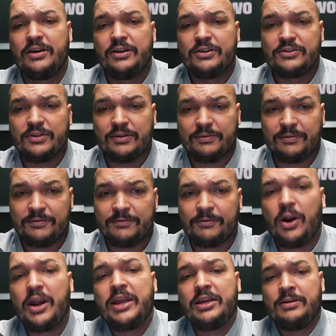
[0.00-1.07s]
sort of
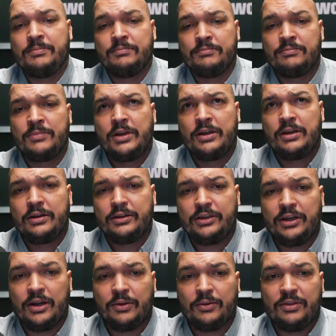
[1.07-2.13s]
frame
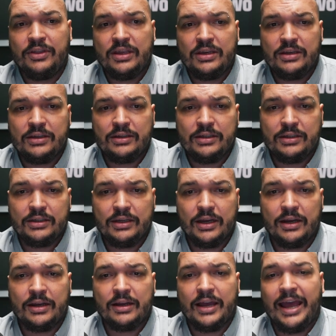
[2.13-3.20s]
you know, the
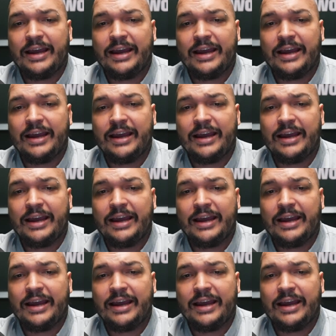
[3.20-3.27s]
uh,